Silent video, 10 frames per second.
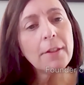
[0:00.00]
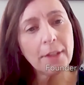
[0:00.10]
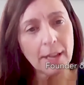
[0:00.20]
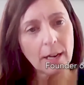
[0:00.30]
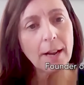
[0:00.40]

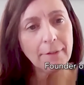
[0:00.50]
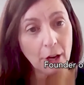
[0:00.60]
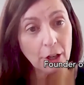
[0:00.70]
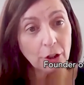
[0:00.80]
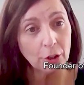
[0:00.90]
thing I've
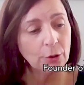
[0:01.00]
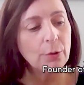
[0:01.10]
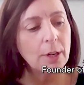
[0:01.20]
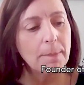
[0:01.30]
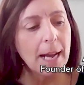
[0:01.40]
heard you
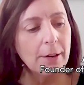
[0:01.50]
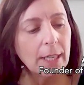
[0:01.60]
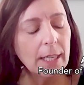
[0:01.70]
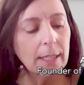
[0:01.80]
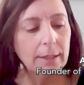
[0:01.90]
talk about
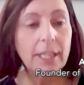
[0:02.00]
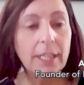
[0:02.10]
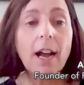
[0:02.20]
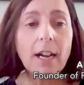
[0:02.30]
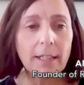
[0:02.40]
is the
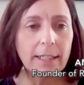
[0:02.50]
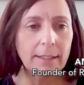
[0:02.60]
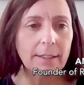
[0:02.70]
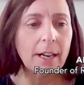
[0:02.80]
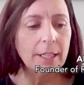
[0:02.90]
ugly
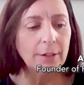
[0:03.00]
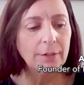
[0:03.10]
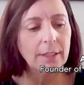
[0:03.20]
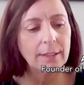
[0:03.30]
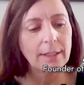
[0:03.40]
side of
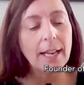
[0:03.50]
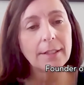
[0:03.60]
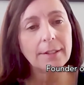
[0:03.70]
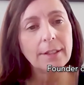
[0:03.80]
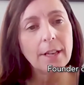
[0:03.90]

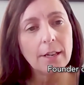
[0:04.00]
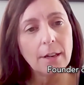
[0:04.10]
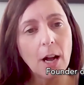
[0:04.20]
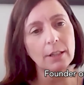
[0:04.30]
dyslexia.